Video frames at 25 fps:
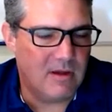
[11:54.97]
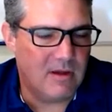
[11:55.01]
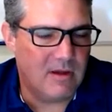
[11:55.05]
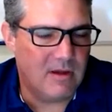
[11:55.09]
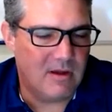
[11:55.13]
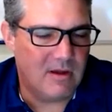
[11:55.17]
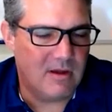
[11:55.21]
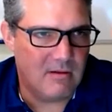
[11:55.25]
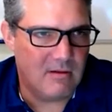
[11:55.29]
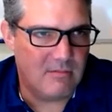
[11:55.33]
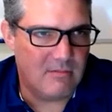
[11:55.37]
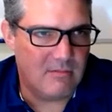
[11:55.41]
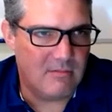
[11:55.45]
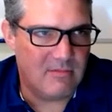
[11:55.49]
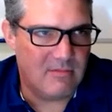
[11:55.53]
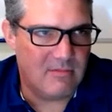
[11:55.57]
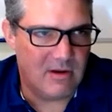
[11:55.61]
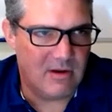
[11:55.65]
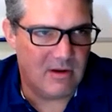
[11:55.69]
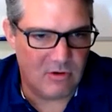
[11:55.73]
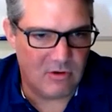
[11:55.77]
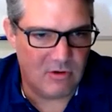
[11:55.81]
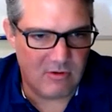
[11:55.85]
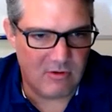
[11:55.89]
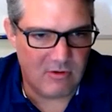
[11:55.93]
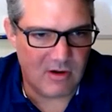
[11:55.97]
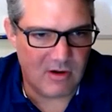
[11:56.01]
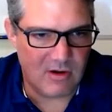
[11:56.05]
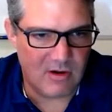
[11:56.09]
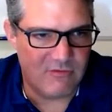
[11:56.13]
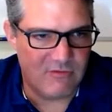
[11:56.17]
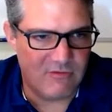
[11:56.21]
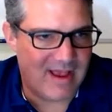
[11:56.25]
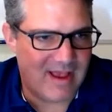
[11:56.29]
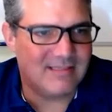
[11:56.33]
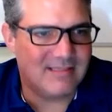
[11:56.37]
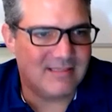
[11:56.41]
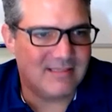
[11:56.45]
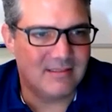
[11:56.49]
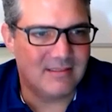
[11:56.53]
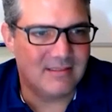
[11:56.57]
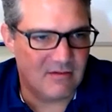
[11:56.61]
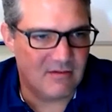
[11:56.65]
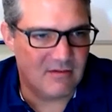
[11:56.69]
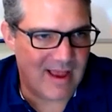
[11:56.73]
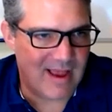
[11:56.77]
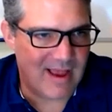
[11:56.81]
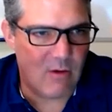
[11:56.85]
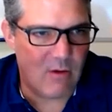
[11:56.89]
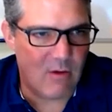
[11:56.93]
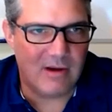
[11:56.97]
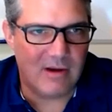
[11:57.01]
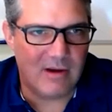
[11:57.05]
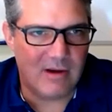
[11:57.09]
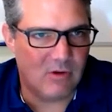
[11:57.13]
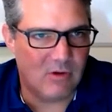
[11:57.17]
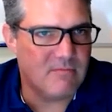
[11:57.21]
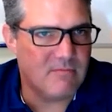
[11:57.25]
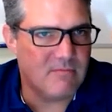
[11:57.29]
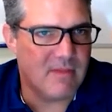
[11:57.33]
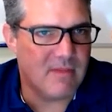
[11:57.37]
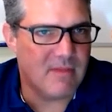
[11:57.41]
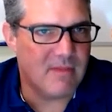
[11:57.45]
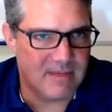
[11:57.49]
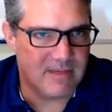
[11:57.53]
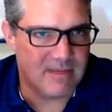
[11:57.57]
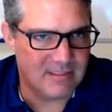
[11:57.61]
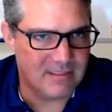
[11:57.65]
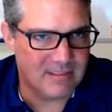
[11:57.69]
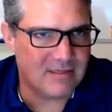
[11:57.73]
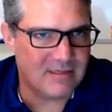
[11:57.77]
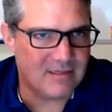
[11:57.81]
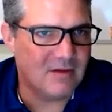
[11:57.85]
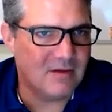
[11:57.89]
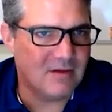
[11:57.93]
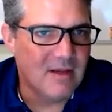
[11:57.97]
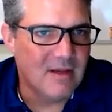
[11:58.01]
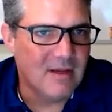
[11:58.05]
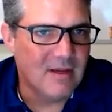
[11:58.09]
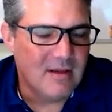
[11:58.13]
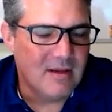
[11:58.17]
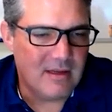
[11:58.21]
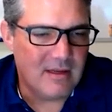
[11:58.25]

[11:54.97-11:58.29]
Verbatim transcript: uh, you know, critical facets of how I run my business.